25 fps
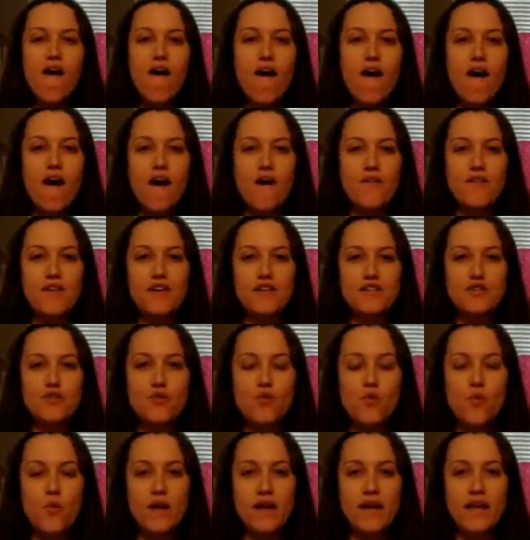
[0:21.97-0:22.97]
on the
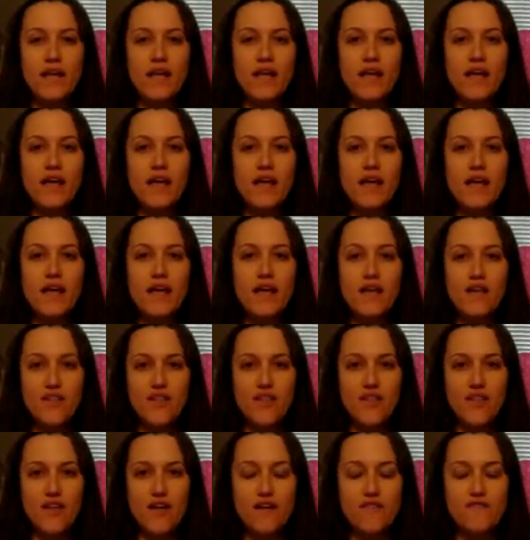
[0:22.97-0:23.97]

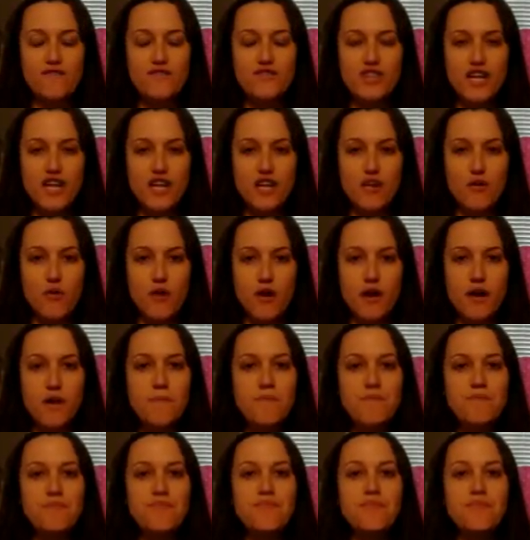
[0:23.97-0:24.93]
20th of January.